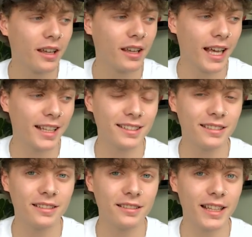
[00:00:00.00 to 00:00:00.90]
And
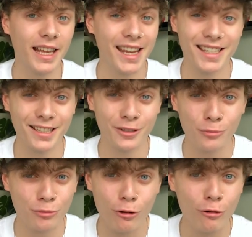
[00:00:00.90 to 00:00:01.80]
is it
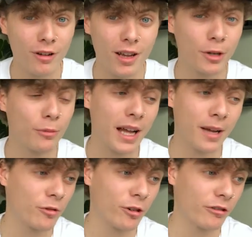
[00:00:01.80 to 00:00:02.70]
good programming or
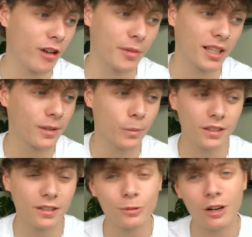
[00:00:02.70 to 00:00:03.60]
bad programming? Is it
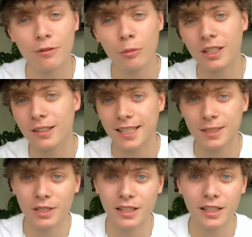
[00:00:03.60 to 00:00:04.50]
Windows 12 or Windows
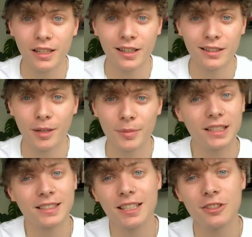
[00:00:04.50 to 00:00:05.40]
XP? I mean,
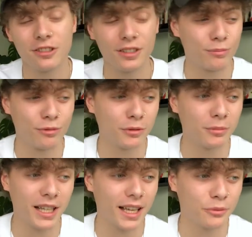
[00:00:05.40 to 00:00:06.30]
the teachers
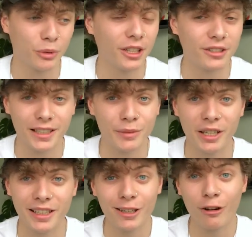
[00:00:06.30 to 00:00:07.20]
probably has Windows
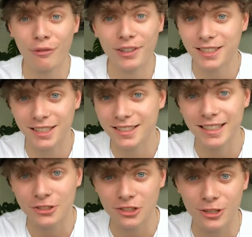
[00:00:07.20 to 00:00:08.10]
XP. No offense to the
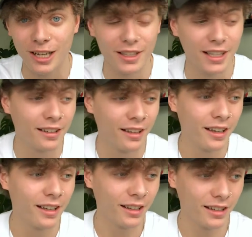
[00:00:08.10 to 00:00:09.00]
teachers out there,
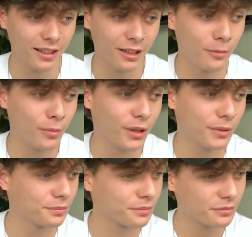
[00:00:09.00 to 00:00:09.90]
you know, but